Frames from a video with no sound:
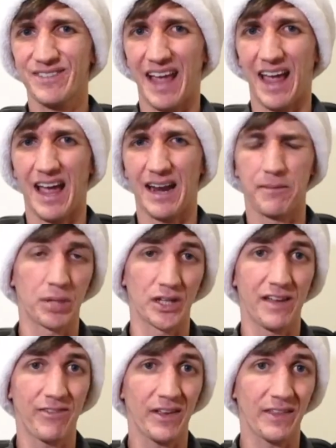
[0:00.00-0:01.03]
and I'm
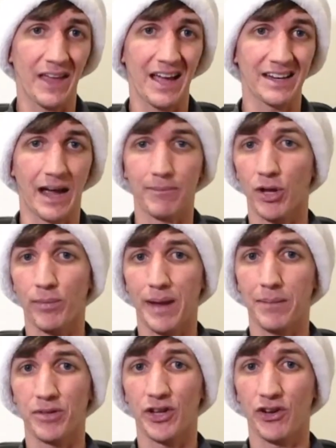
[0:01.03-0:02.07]
believing that I'm going to be
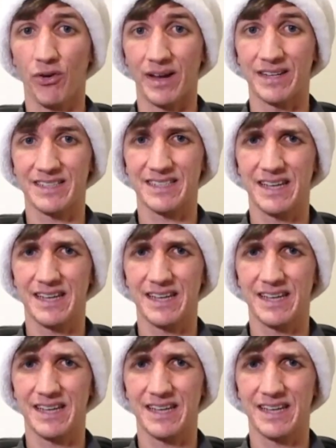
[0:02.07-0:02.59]
able to do it.